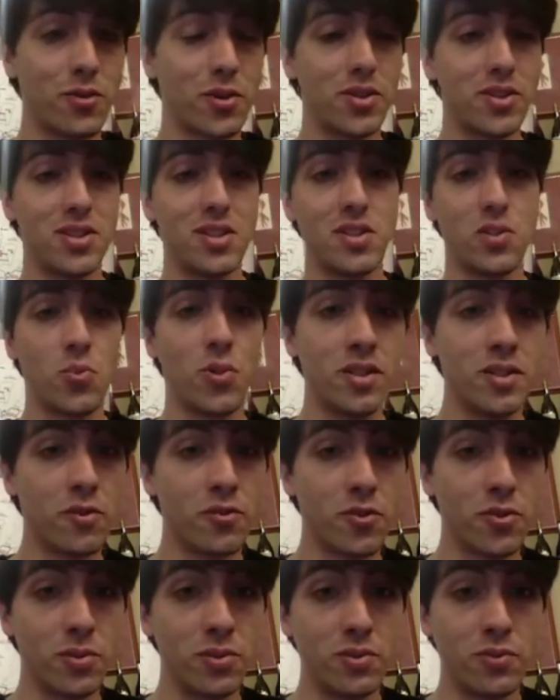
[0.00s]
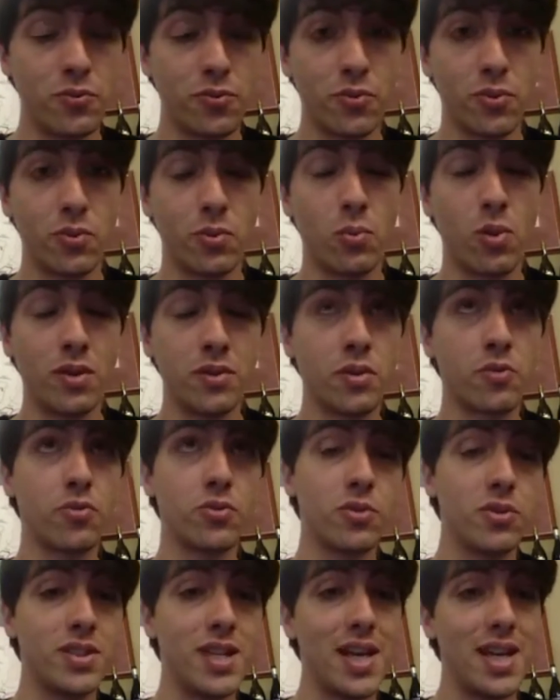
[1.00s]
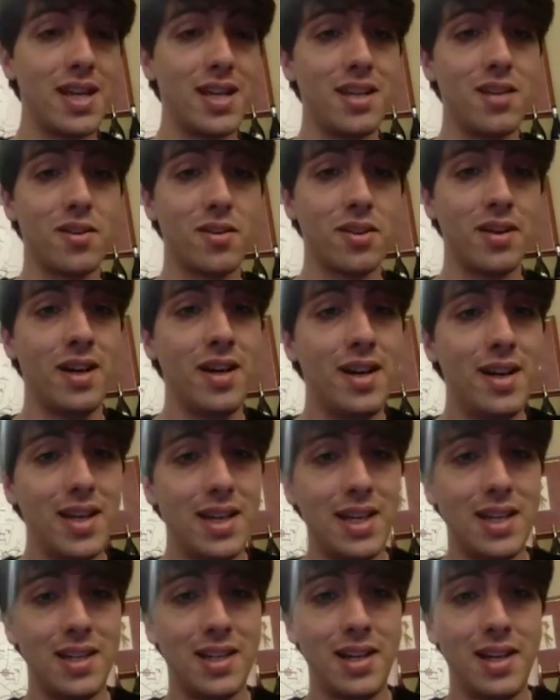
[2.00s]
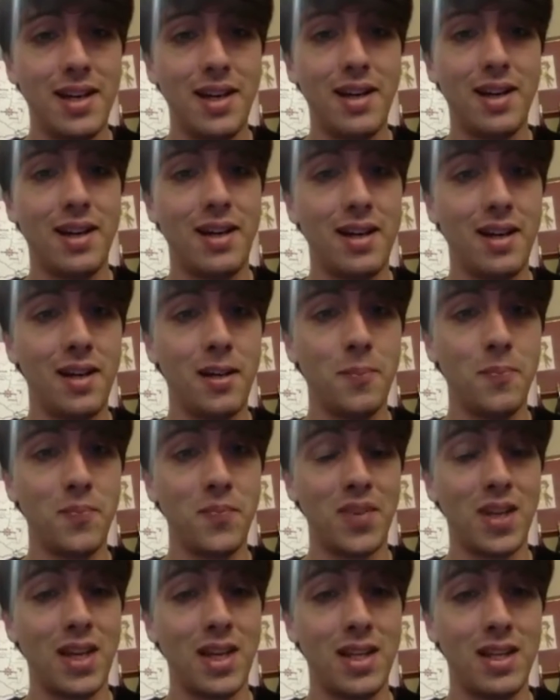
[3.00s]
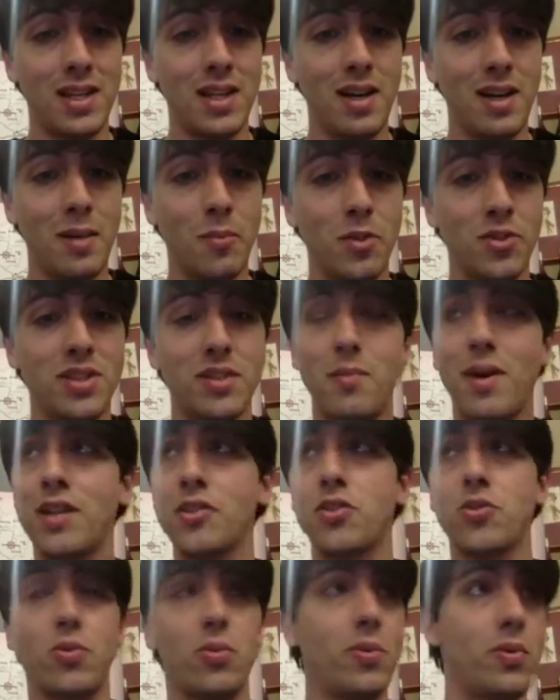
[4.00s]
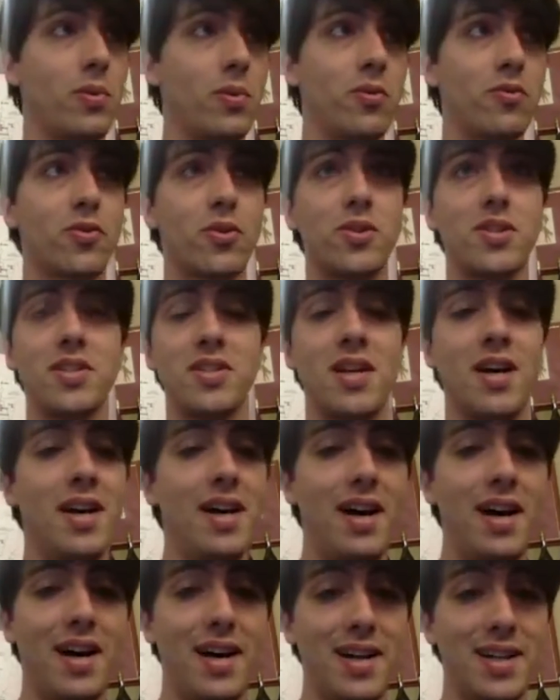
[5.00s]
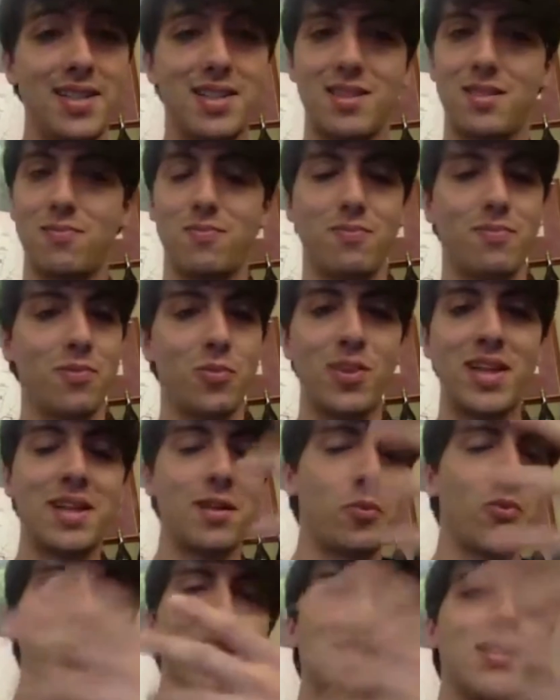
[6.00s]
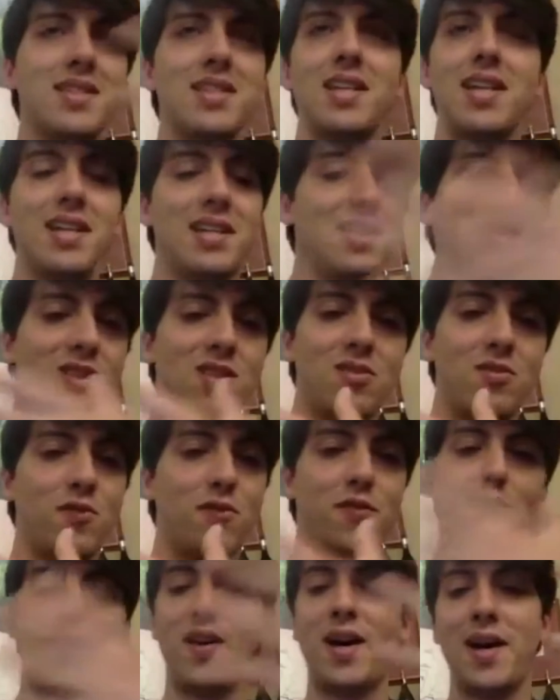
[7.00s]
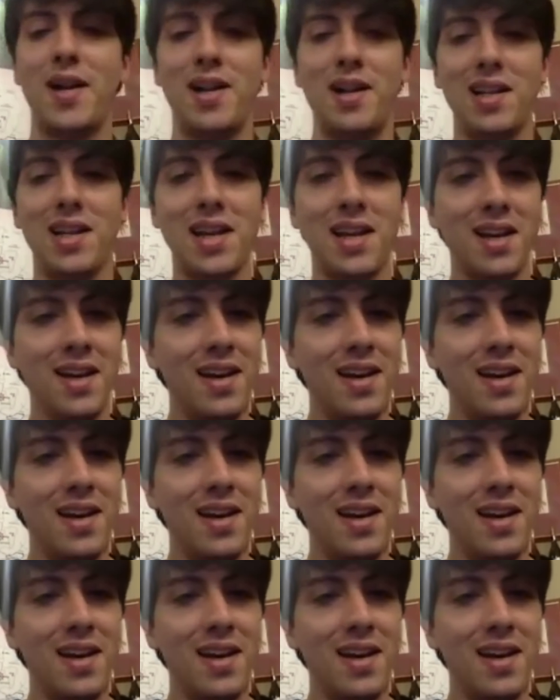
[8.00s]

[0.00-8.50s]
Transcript: this wonderful day here in Montemaggio. Of course, we can say that it's finally